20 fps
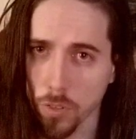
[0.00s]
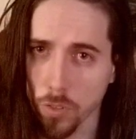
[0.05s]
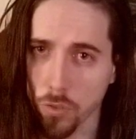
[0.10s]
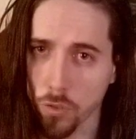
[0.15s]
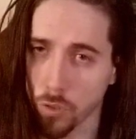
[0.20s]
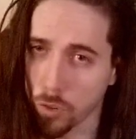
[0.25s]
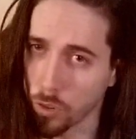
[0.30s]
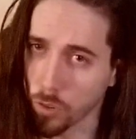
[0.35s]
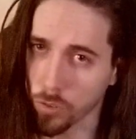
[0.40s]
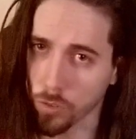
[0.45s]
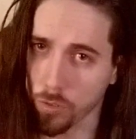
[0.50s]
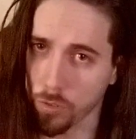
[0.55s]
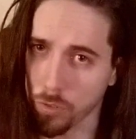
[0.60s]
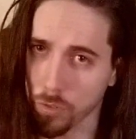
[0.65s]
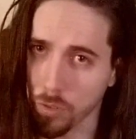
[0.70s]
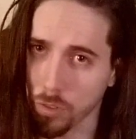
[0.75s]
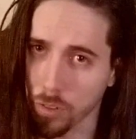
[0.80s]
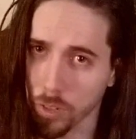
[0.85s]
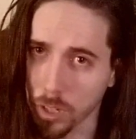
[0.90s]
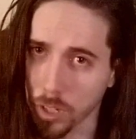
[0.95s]

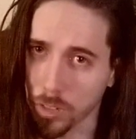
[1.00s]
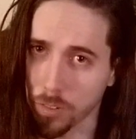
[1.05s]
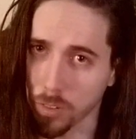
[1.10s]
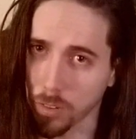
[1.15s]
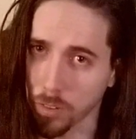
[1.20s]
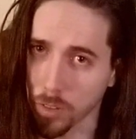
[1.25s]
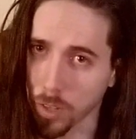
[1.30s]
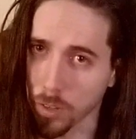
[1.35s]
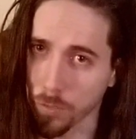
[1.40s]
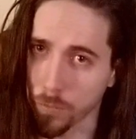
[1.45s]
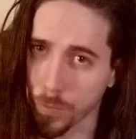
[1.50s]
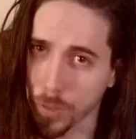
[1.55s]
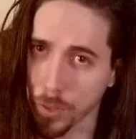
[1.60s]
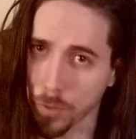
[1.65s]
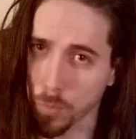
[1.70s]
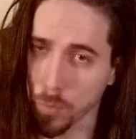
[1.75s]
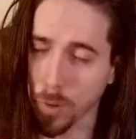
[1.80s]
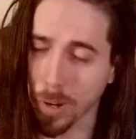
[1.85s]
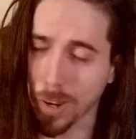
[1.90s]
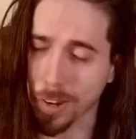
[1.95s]
just getting their feet
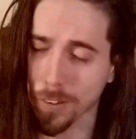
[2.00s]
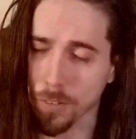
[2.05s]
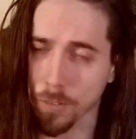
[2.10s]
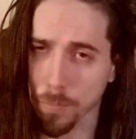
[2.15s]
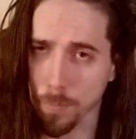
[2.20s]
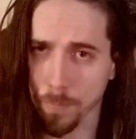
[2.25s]
wet.